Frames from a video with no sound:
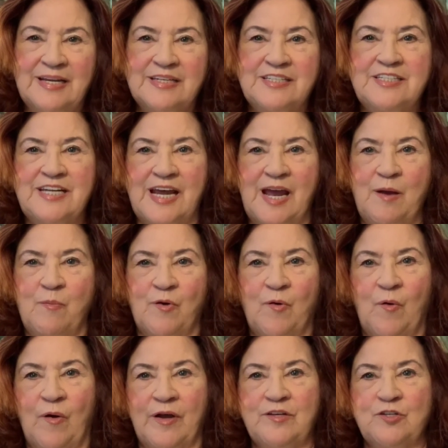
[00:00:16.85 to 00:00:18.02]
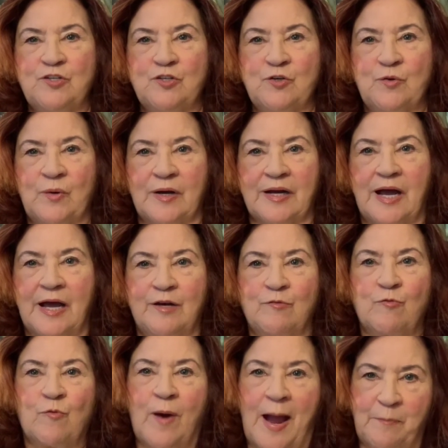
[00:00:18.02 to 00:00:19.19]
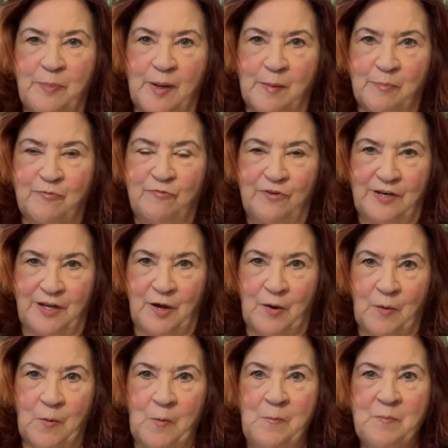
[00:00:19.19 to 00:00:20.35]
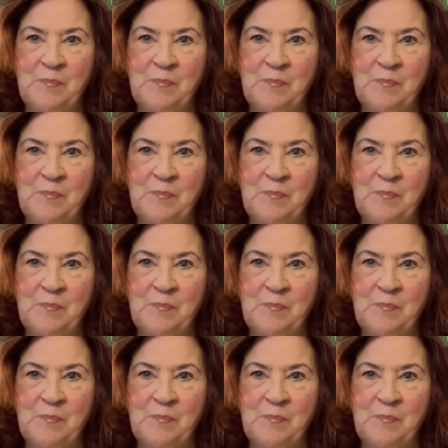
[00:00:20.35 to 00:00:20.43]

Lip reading: Today we're going to do a kind of wrap-up video